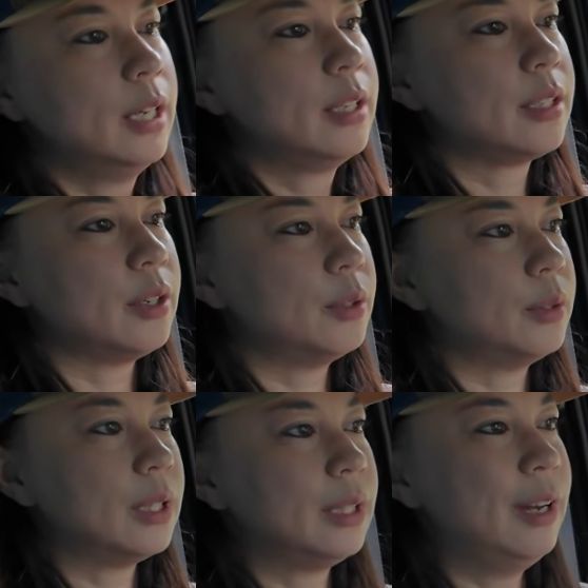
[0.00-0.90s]

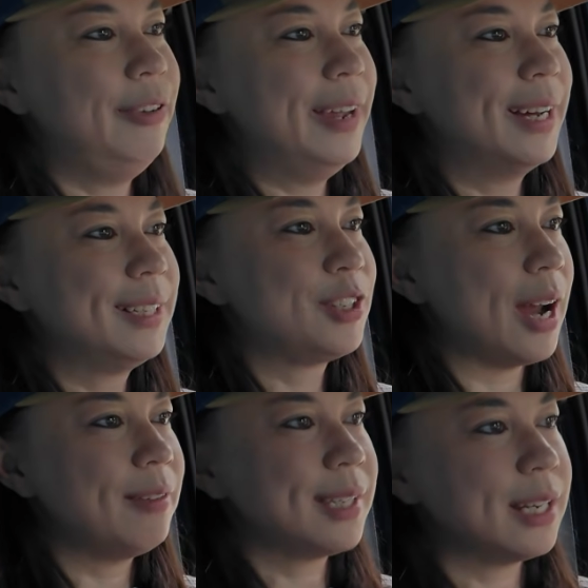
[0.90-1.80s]
So Olivia
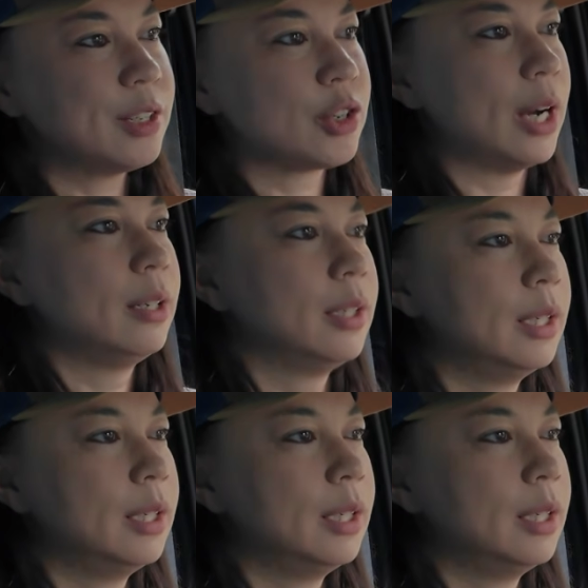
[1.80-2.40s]
drives like a truck.